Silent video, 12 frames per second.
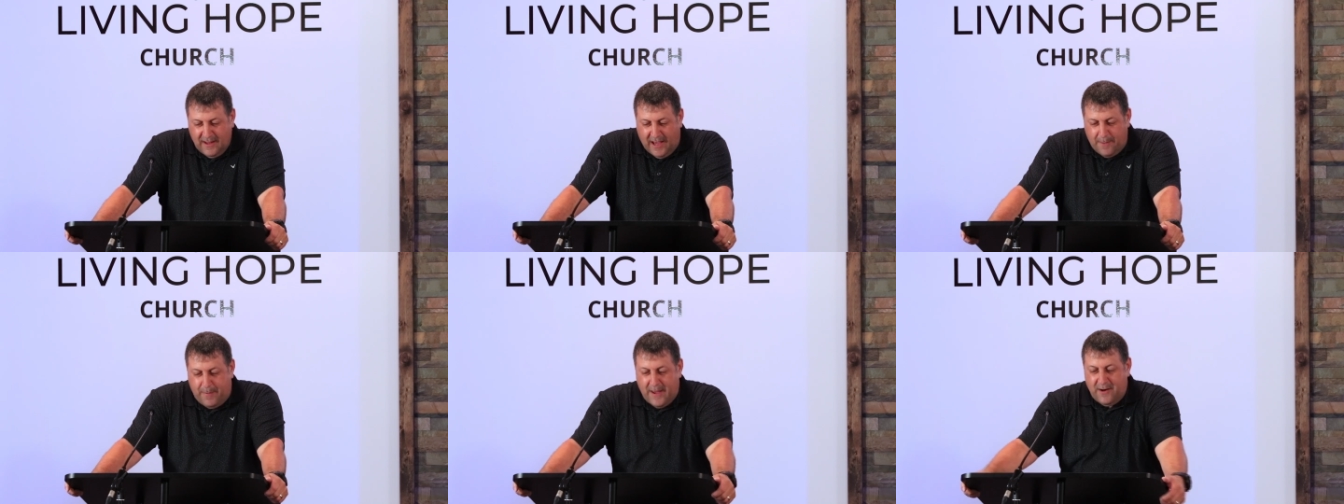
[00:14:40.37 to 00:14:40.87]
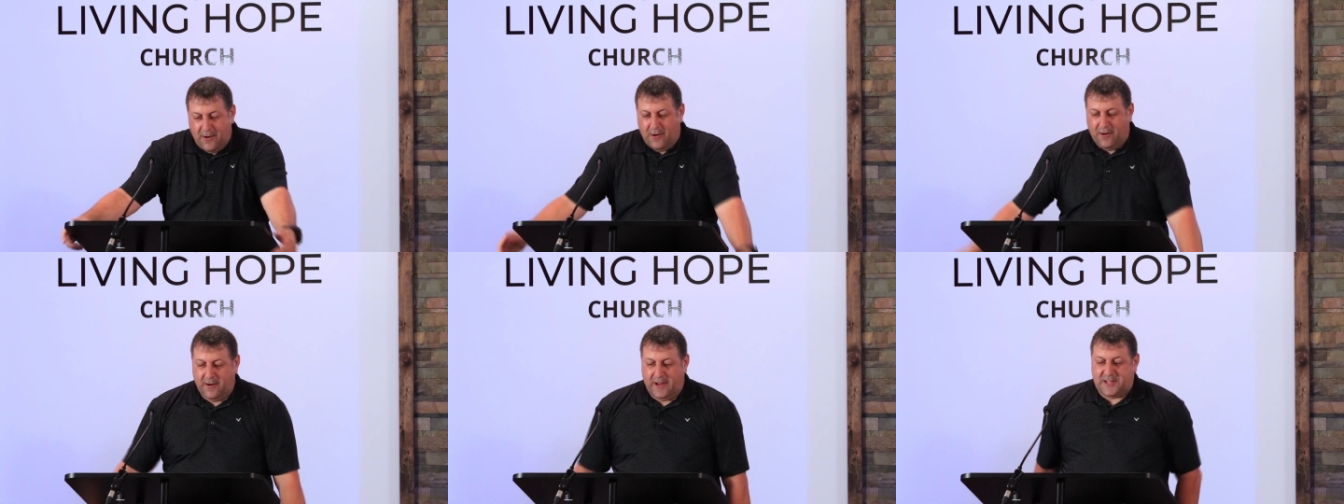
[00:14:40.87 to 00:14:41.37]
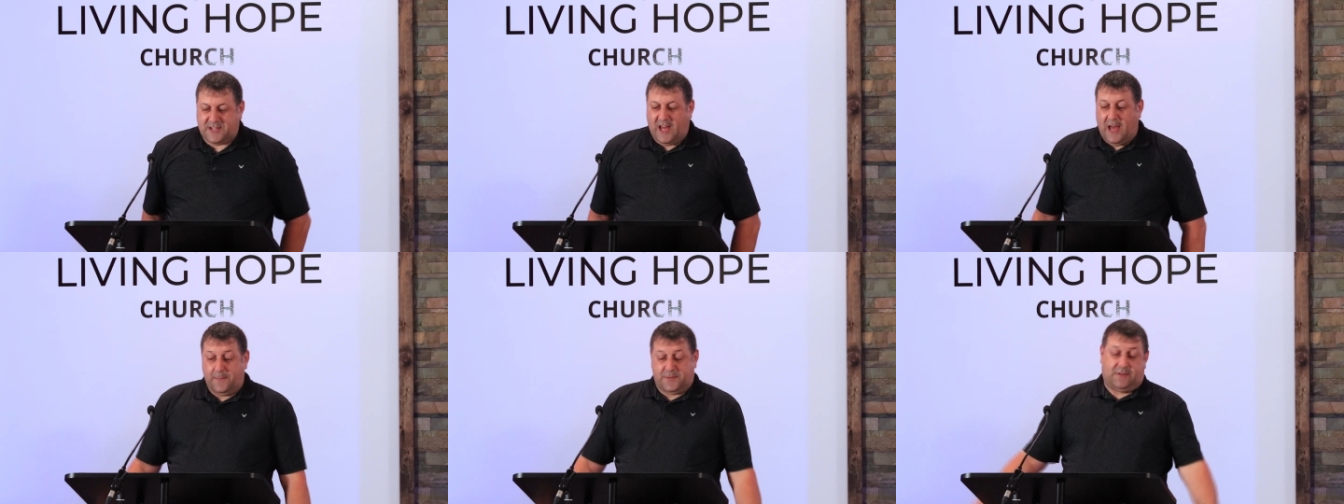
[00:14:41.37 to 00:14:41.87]
And Ben Hur
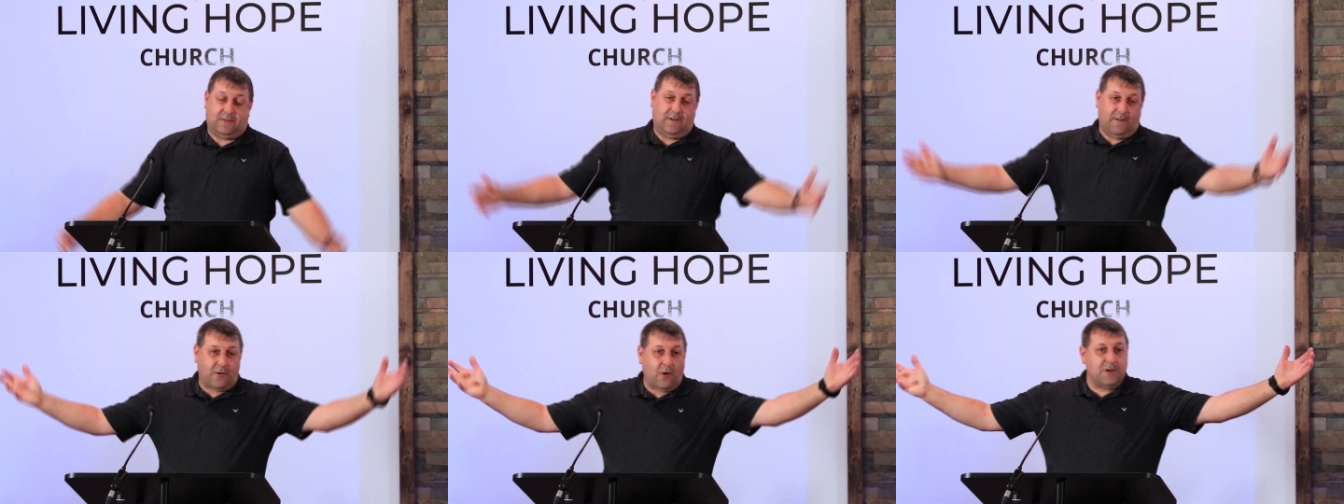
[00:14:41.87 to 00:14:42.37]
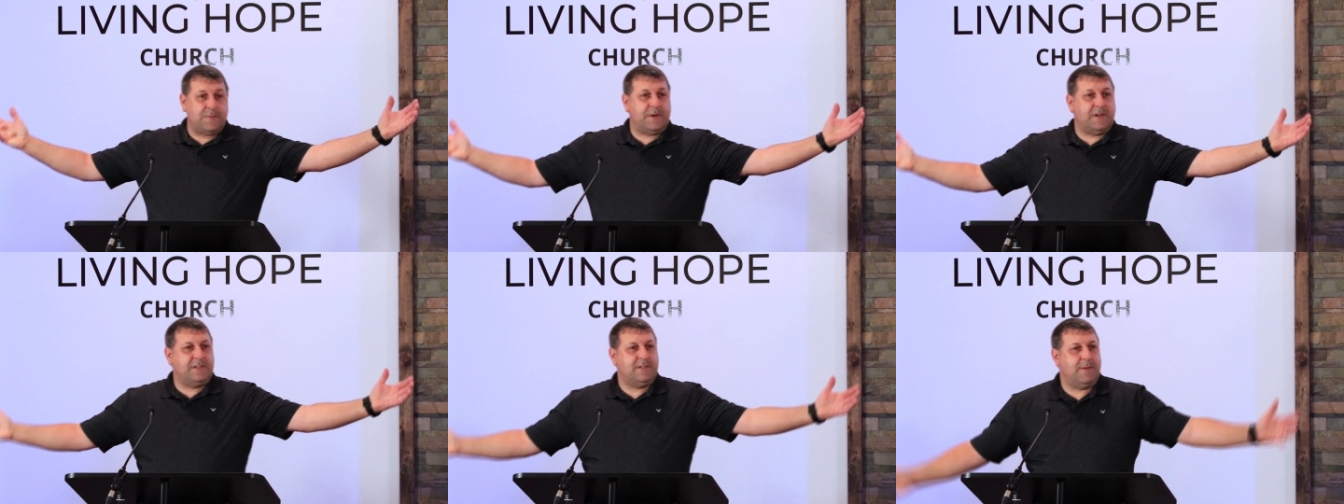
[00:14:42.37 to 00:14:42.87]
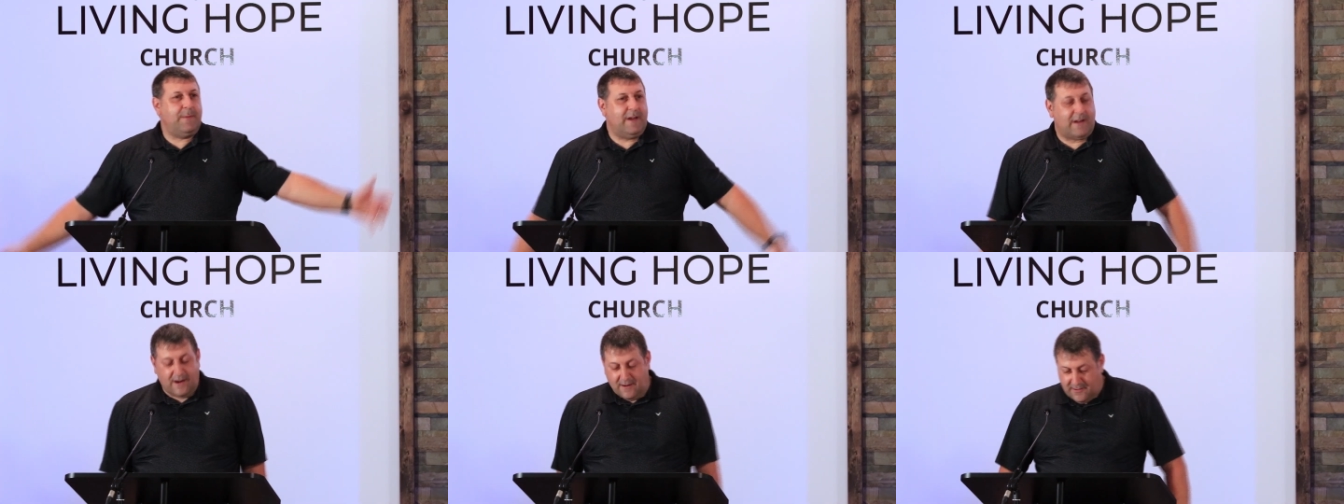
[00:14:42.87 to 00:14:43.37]
escapes, of course, because he's the main
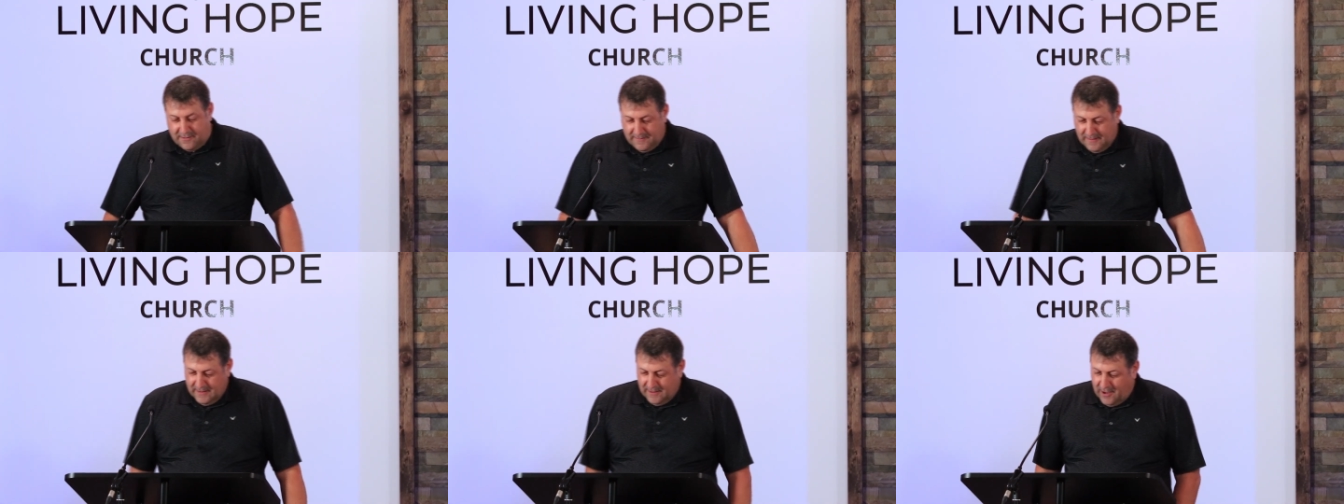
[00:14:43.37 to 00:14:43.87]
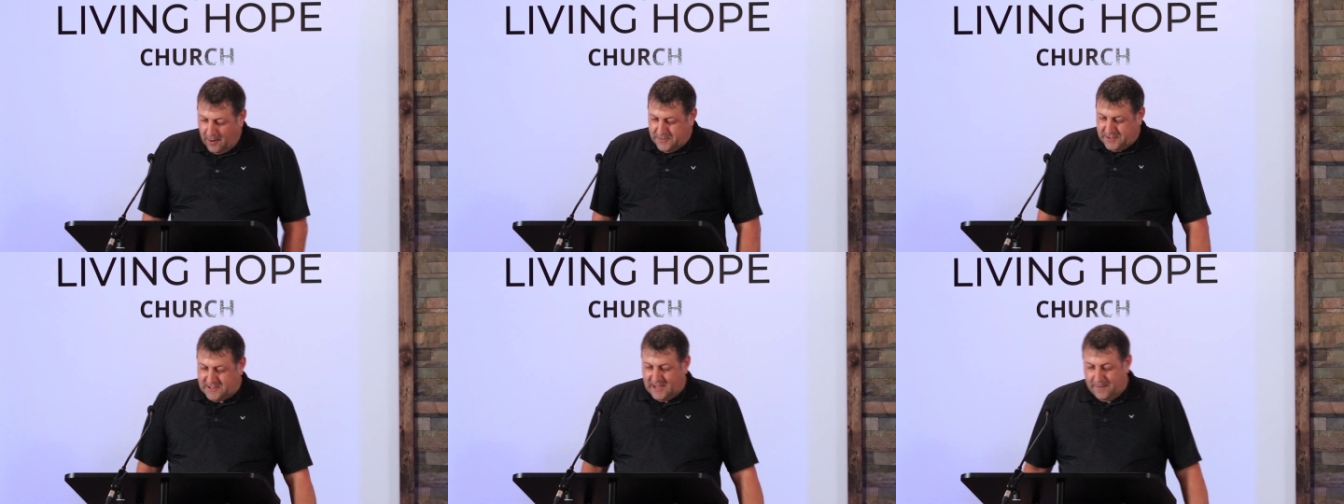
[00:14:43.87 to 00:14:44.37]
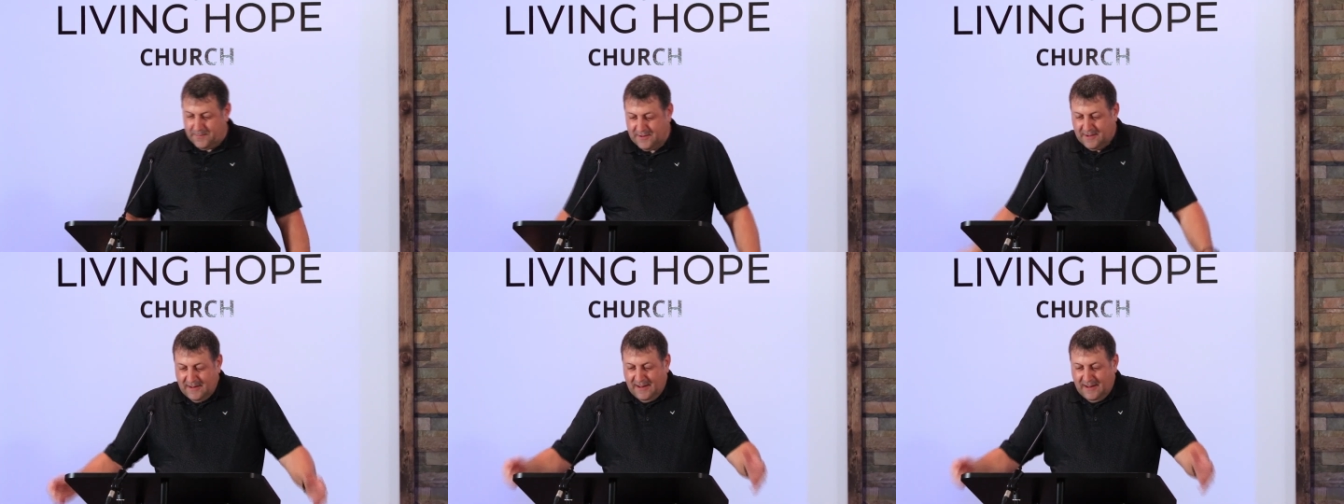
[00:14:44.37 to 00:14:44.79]
character. He always escapes.